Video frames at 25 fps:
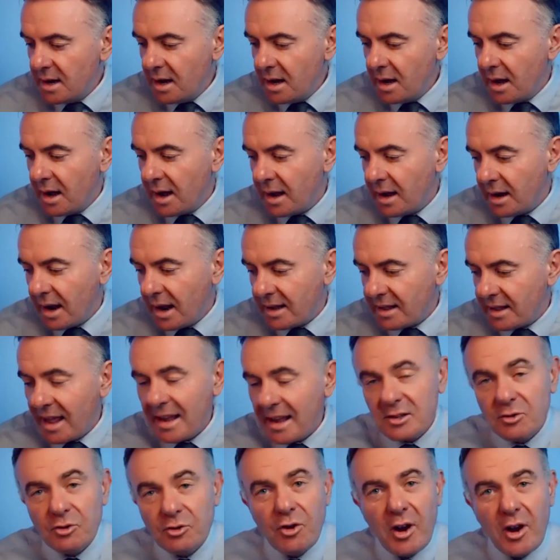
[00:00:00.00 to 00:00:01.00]
And
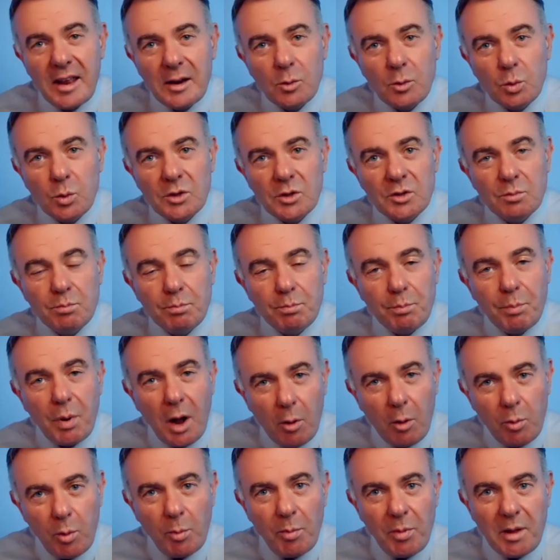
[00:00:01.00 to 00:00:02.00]
that trend was
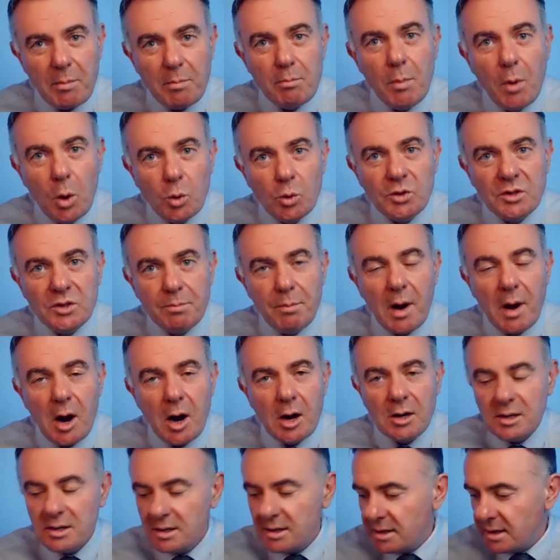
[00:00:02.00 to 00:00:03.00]
probably most
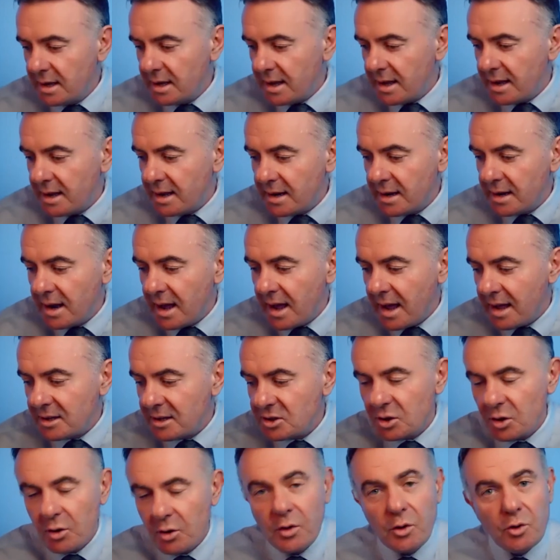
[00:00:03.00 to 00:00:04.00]
marked in
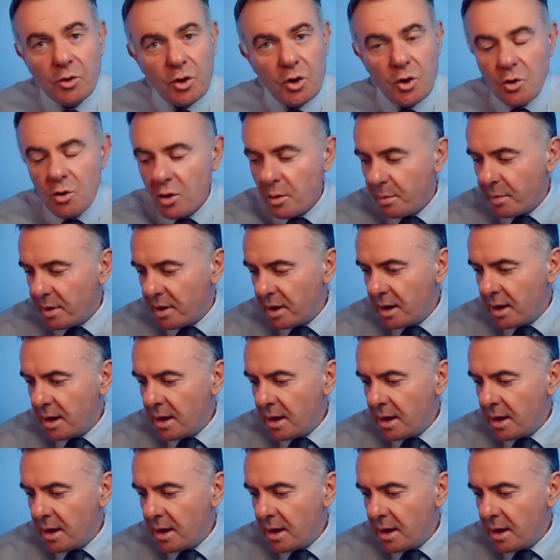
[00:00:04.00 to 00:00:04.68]
Southern Europe.